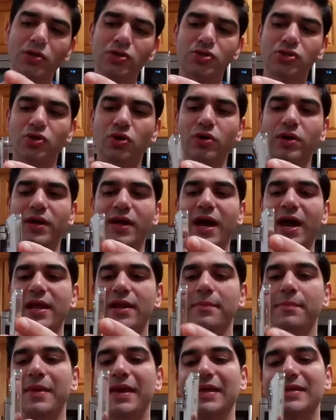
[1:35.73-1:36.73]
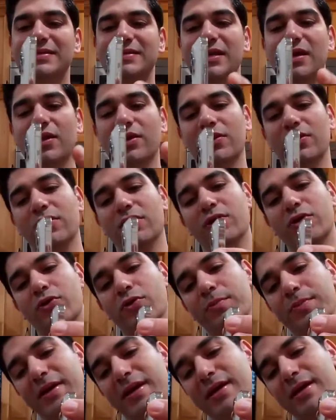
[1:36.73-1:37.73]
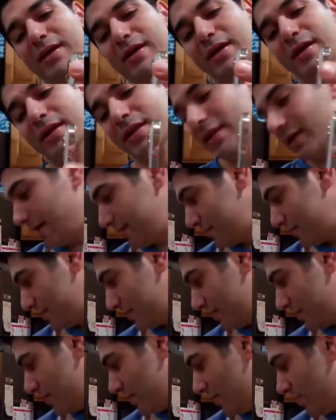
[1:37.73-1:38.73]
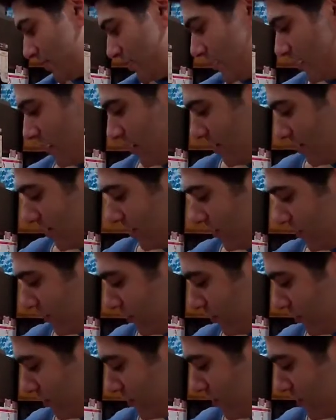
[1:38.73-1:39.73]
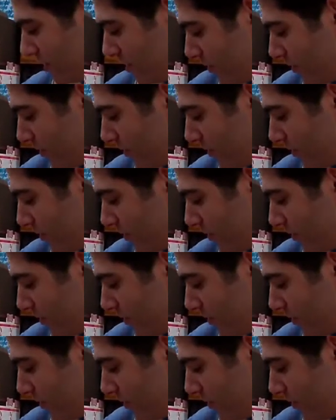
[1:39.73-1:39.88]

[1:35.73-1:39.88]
so it kind of makes it a little bit less. Our little